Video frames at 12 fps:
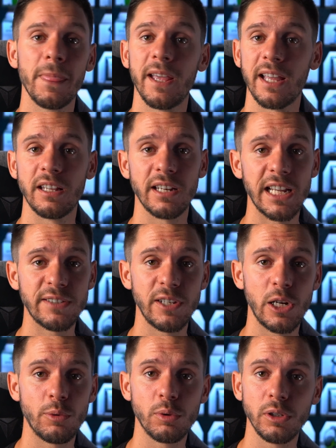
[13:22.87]
In the next
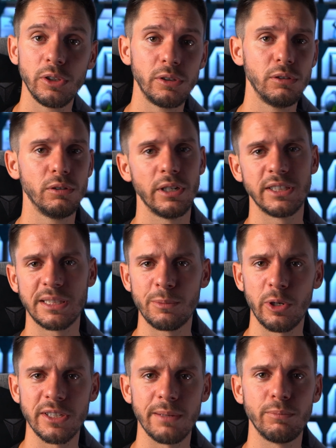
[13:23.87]
video, we'll do a similar
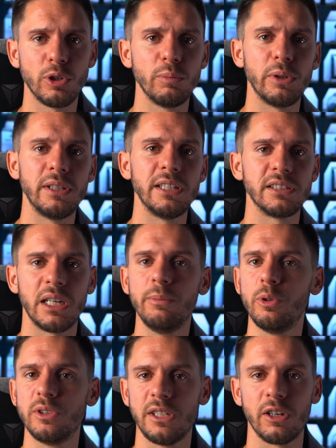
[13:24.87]
example, but this time
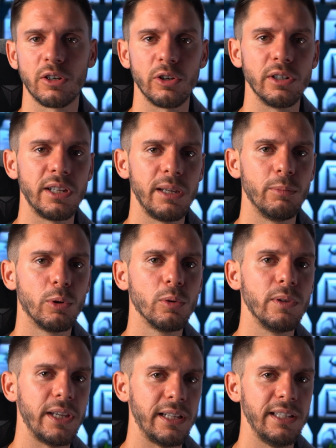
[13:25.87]
using a turntable
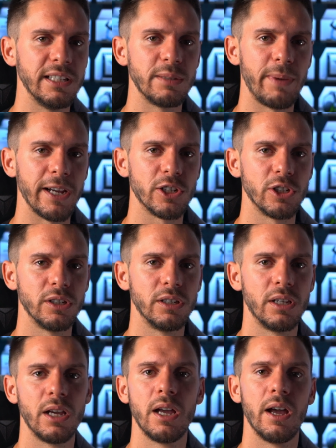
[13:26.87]
and the inspection
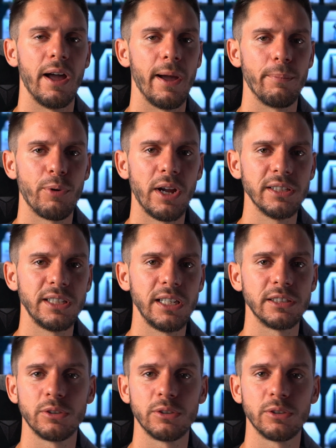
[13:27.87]
process.